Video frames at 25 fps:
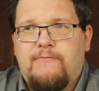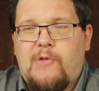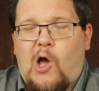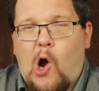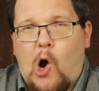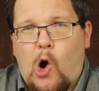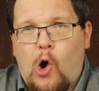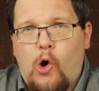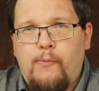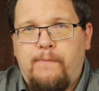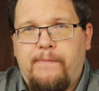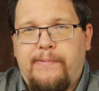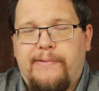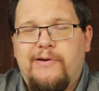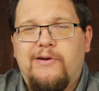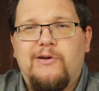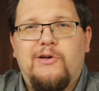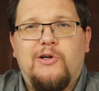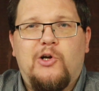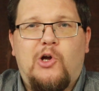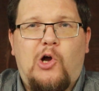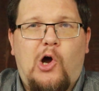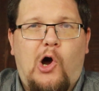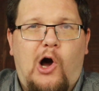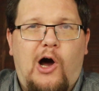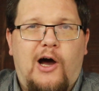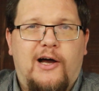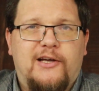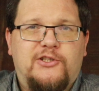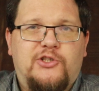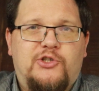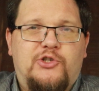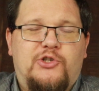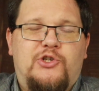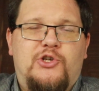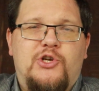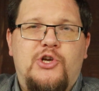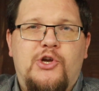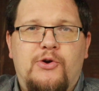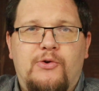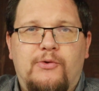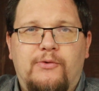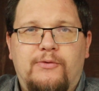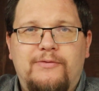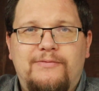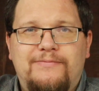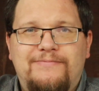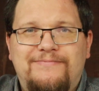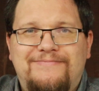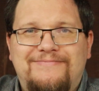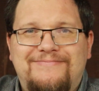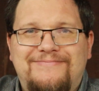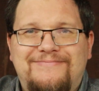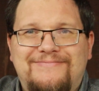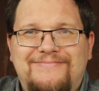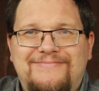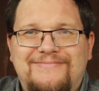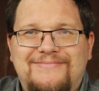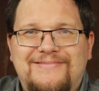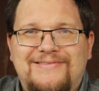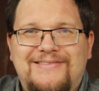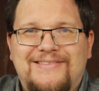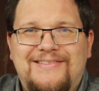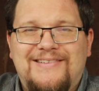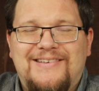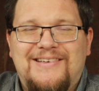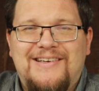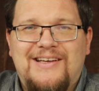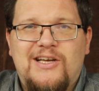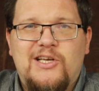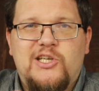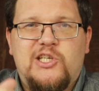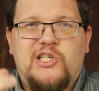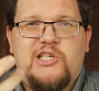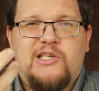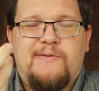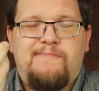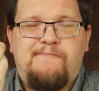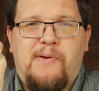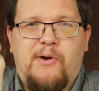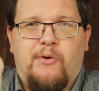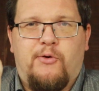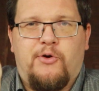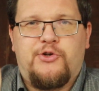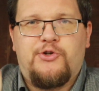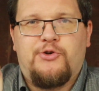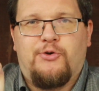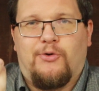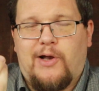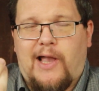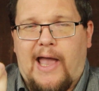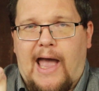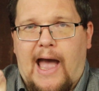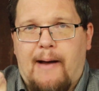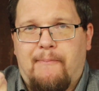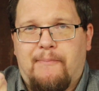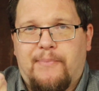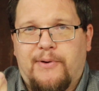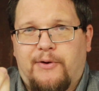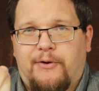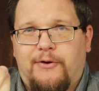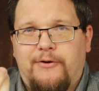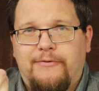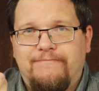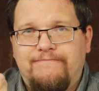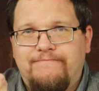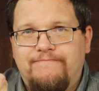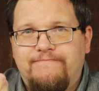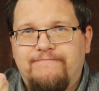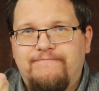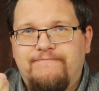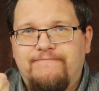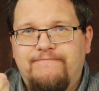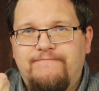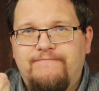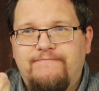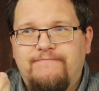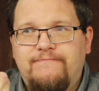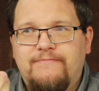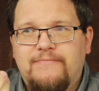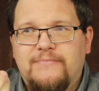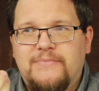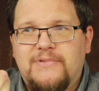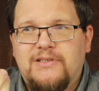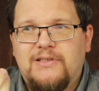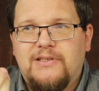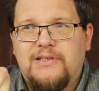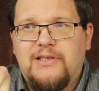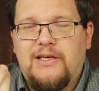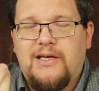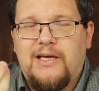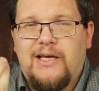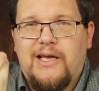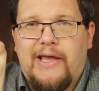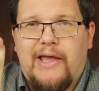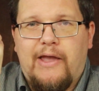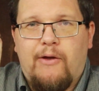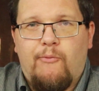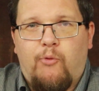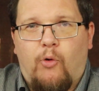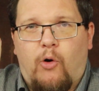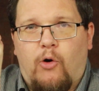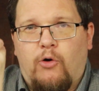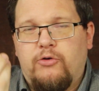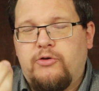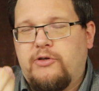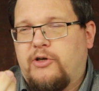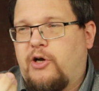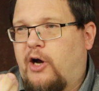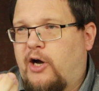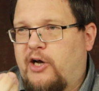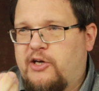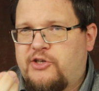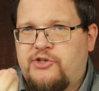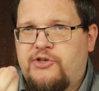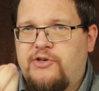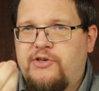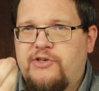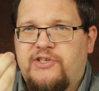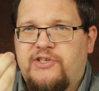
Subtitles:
Hope costs you spiritual capital. It won't cost